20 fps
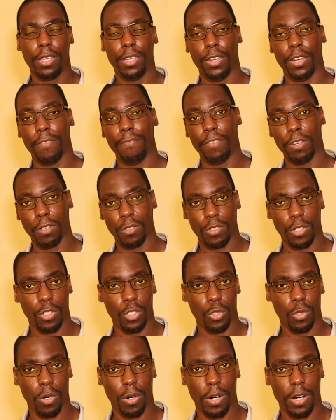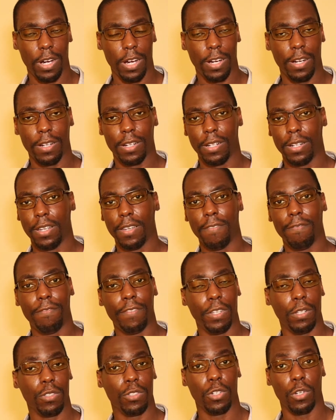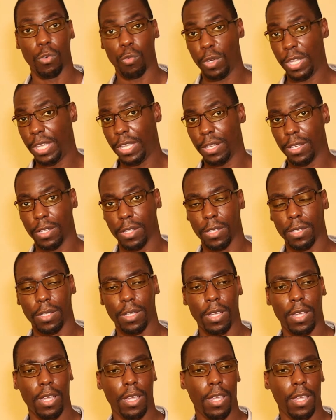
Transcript: your filter drawer, filter wheel,